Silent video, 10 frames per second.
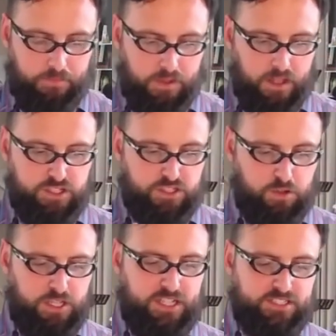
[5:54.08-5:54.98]
So
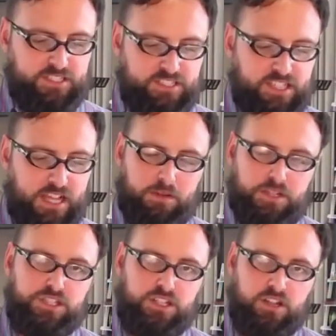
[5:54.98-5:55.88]
he is
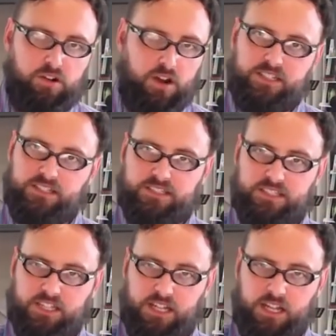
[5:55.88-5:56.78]
establishing Christ
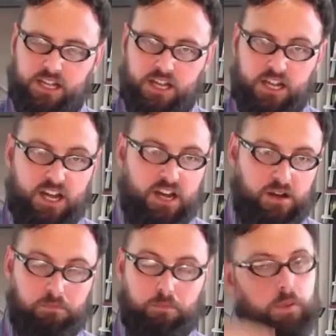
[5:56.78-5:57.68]

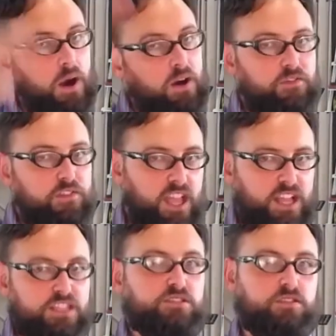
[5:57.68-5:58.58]
above the
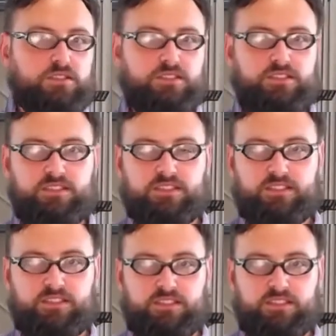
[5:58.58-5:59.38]
angels.